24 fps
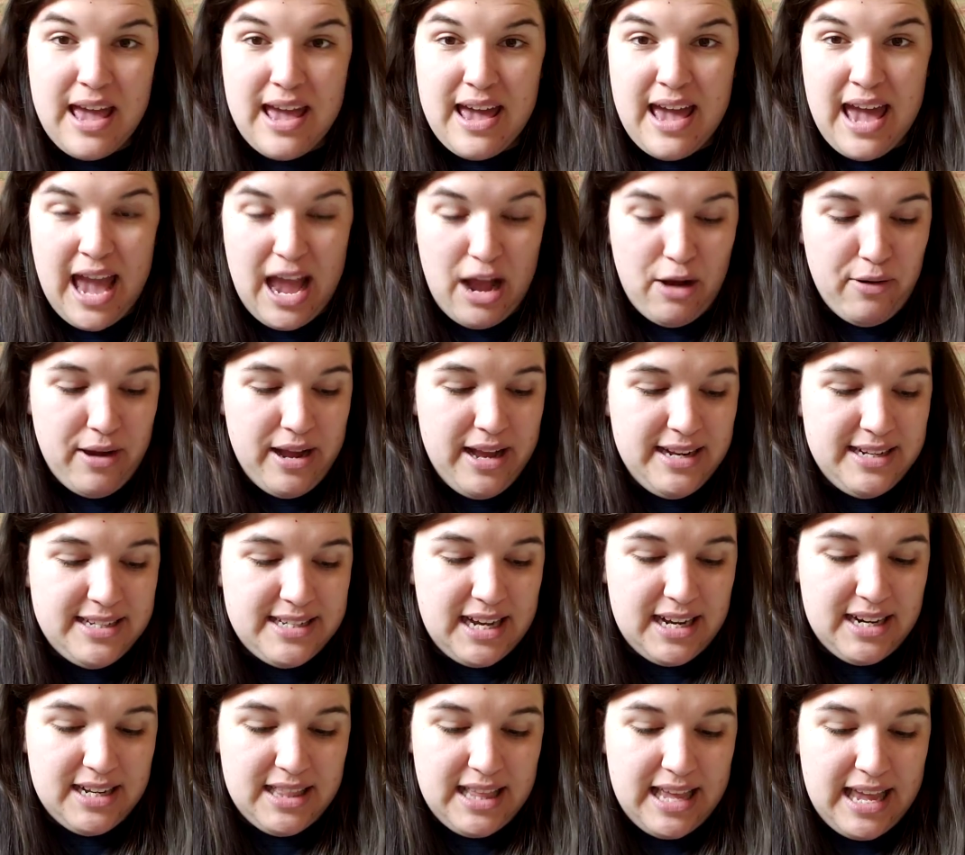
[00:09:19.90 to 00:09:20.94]
Harry and
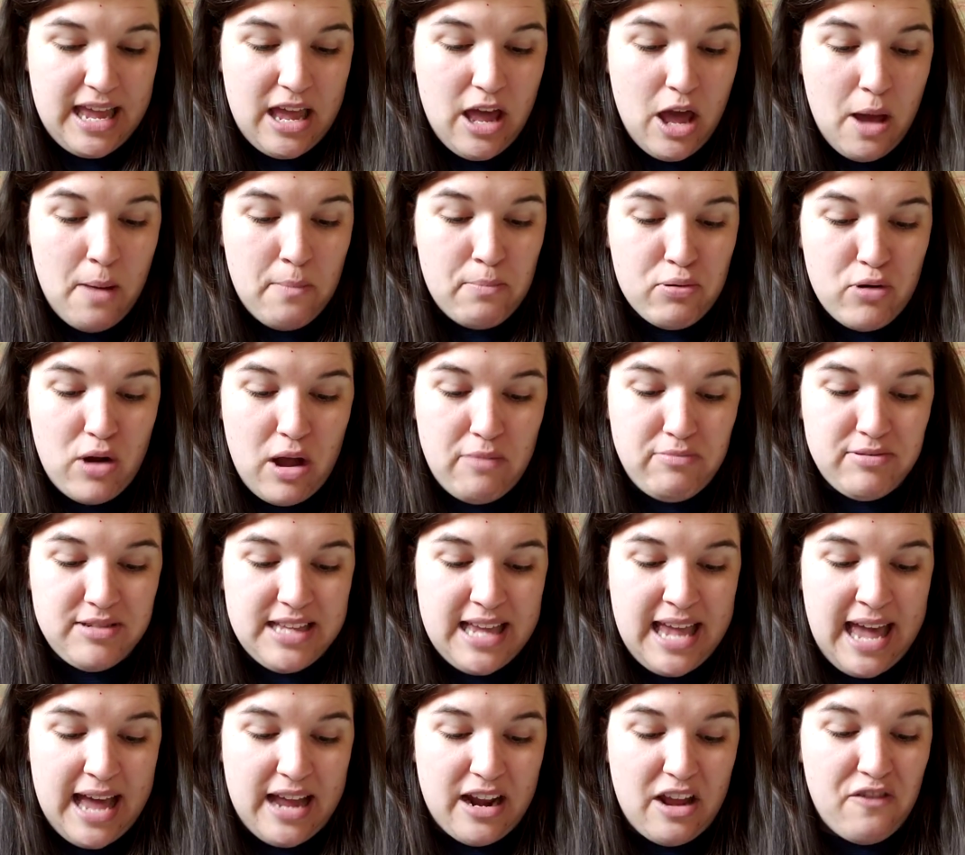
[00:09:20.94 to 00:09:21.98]
Dudley
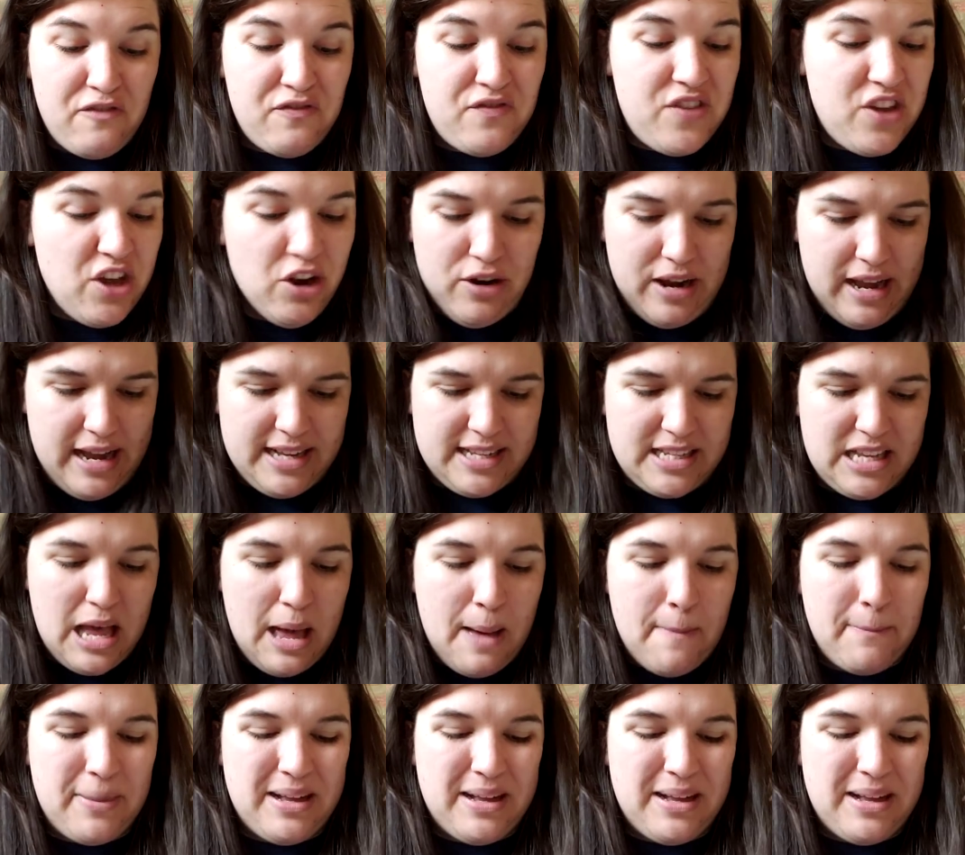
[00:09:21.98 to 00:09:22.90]
promptly had a furious